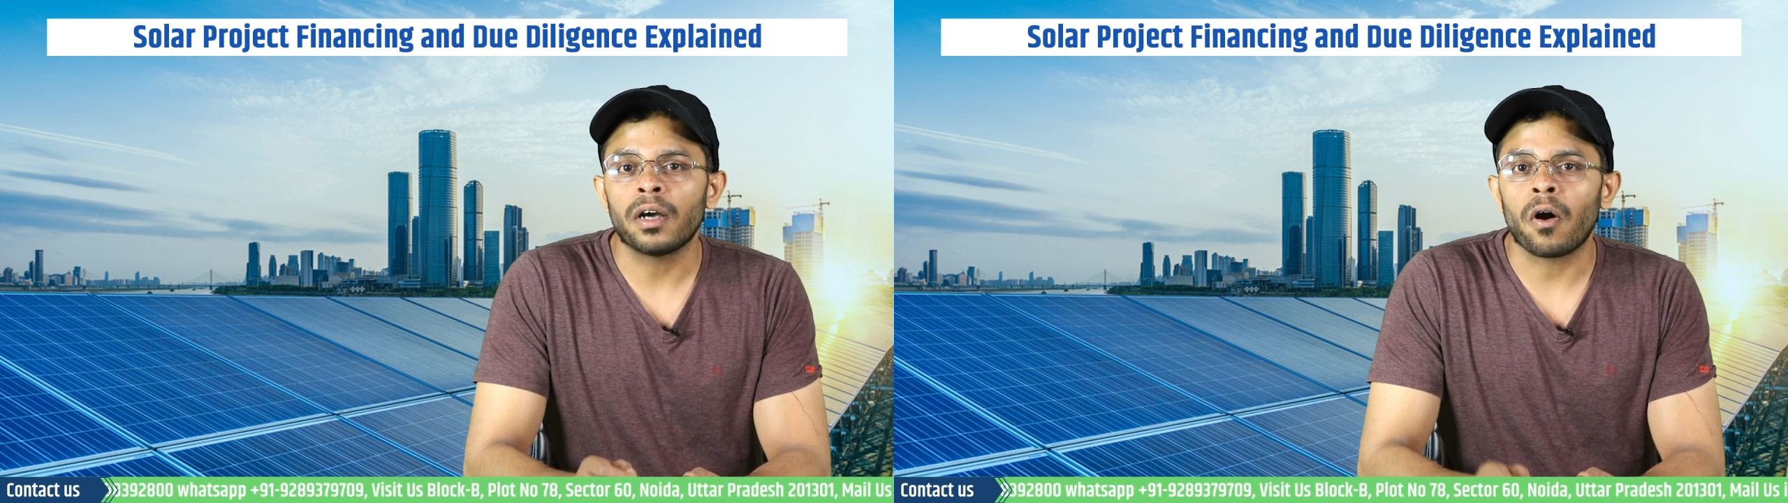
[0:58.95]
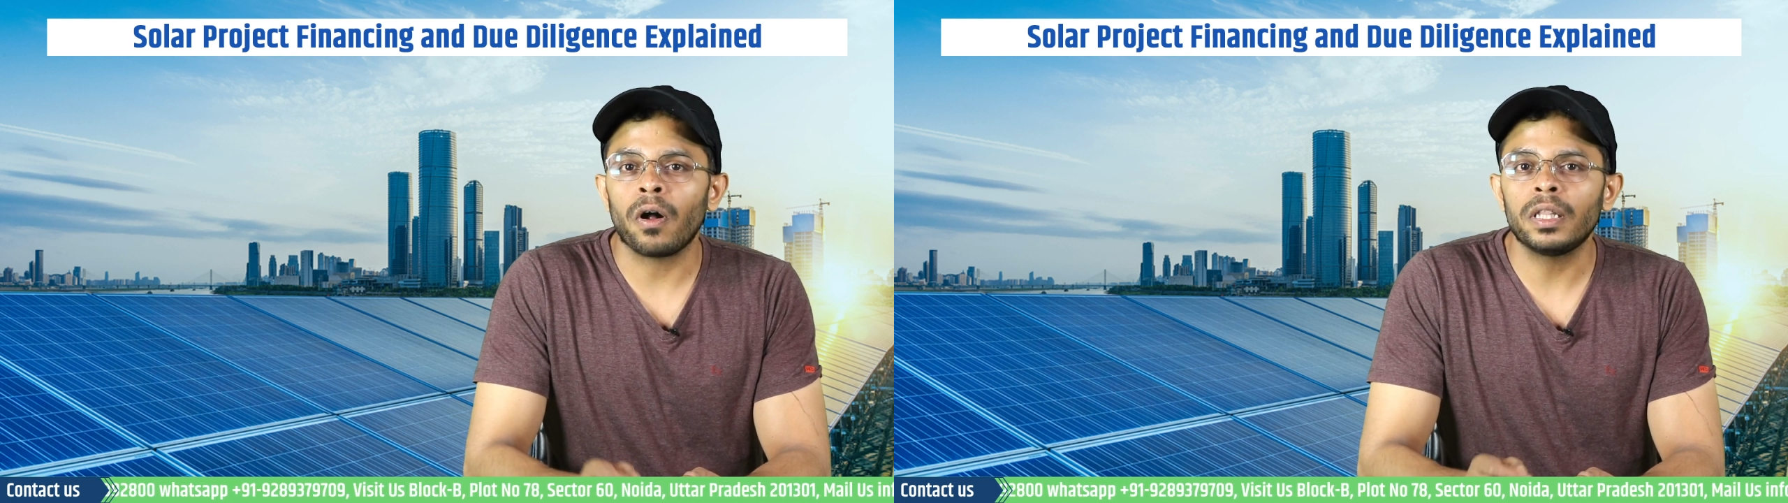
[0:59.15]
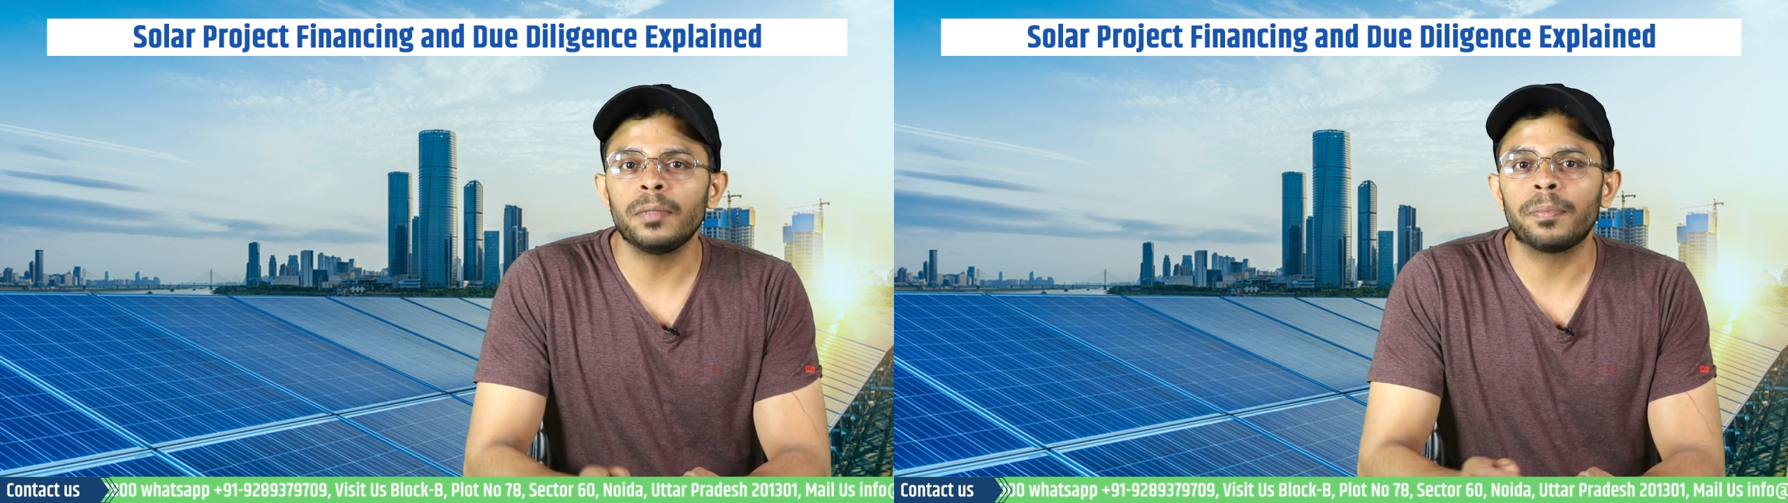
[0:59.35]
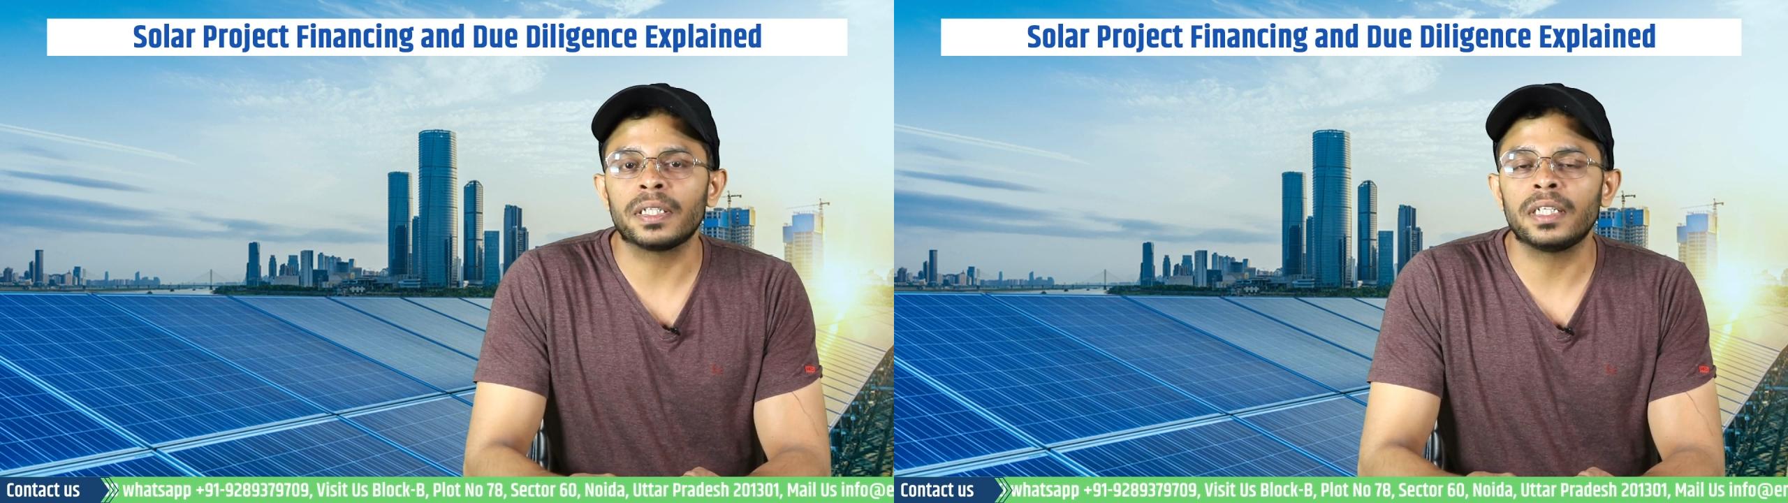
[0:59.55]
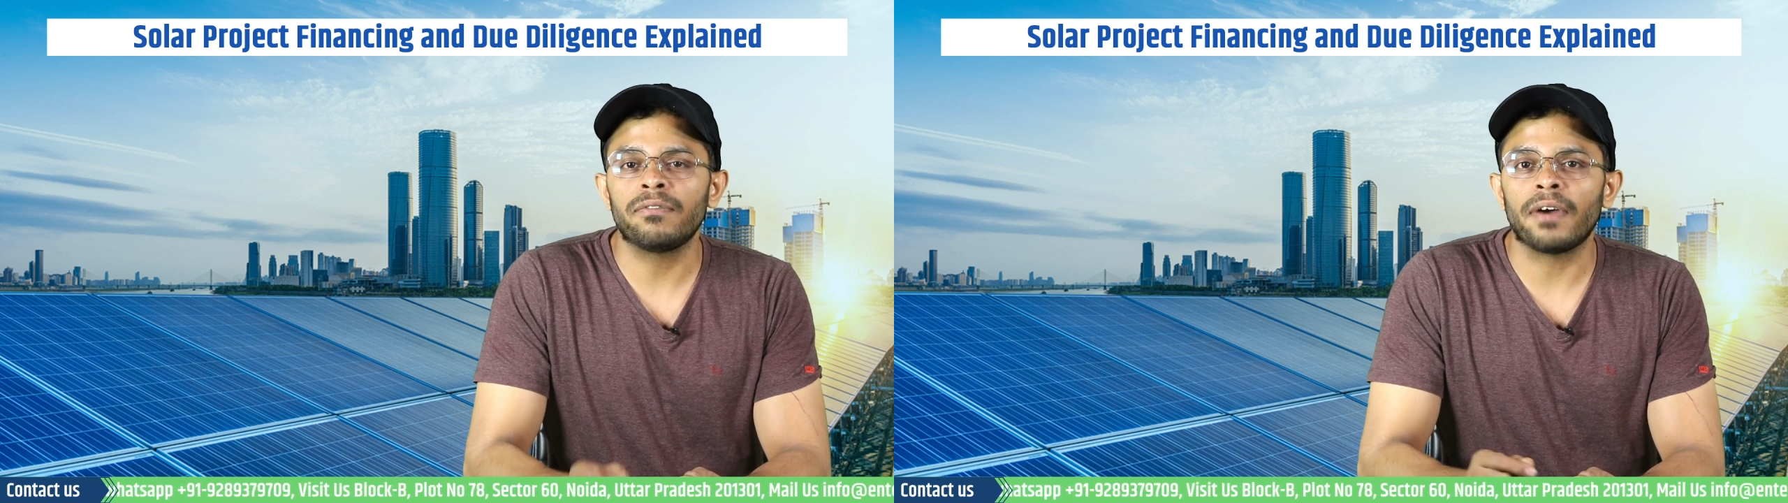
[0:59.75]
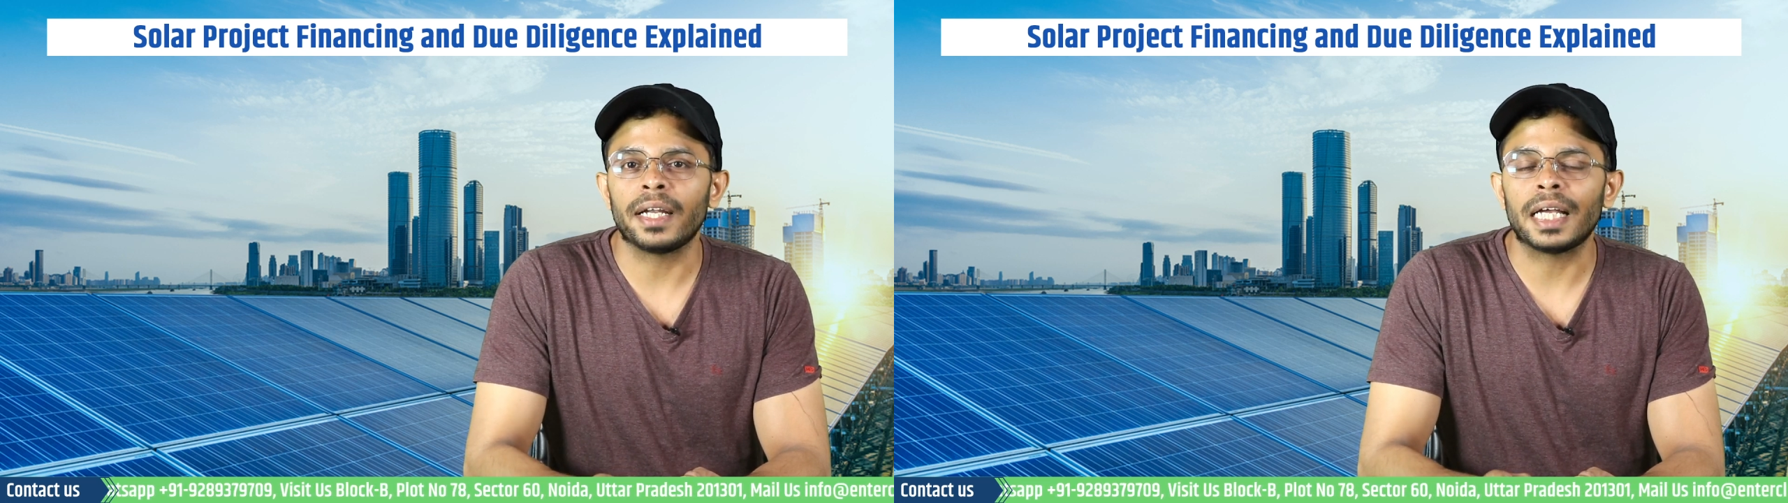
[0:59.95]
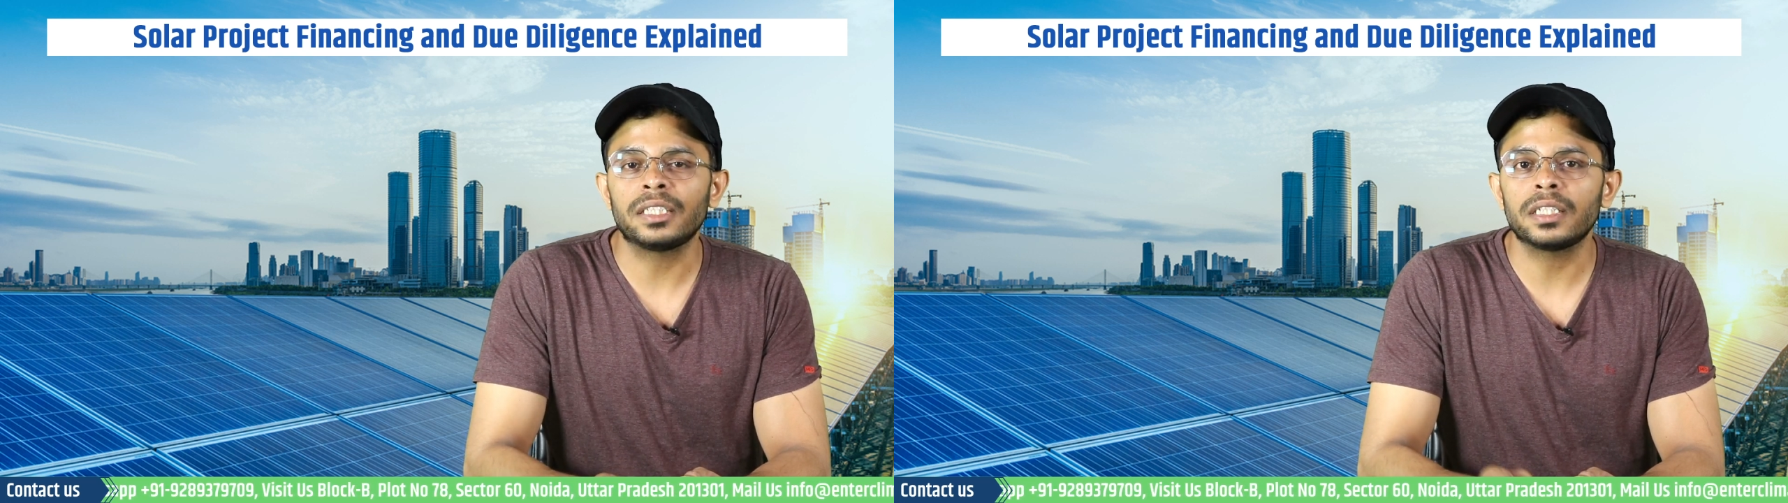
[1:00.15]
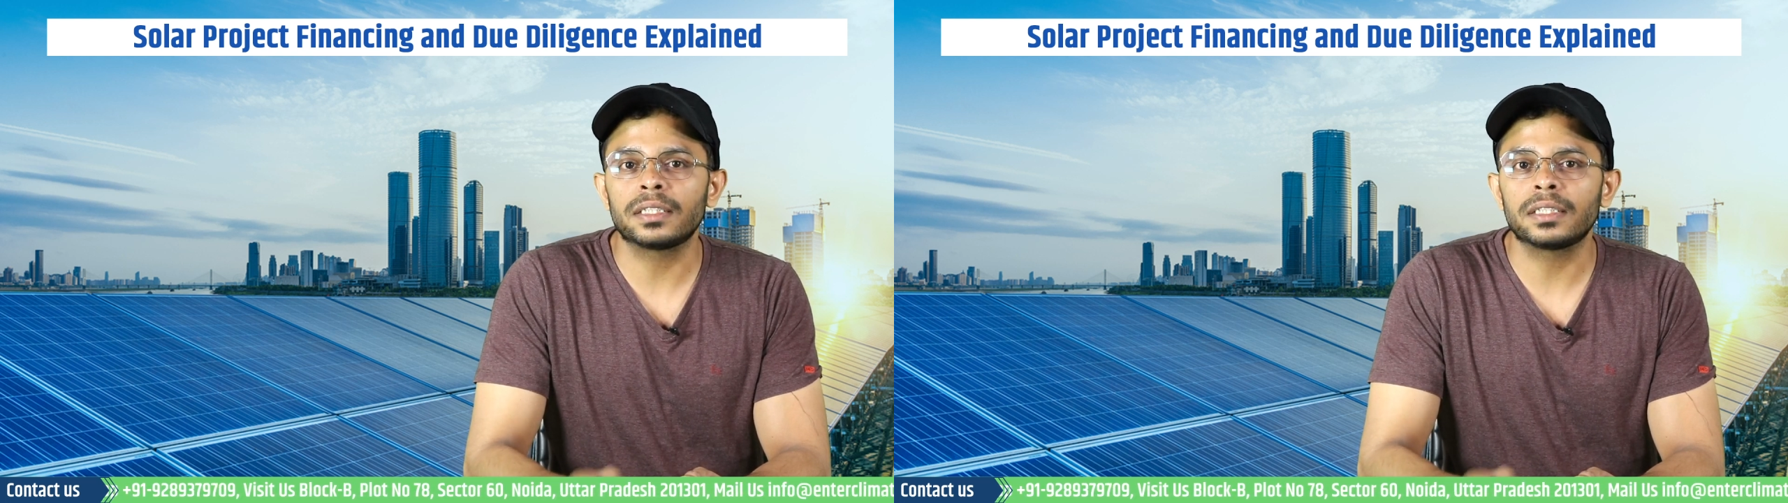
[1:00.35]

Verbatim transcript: all the present financial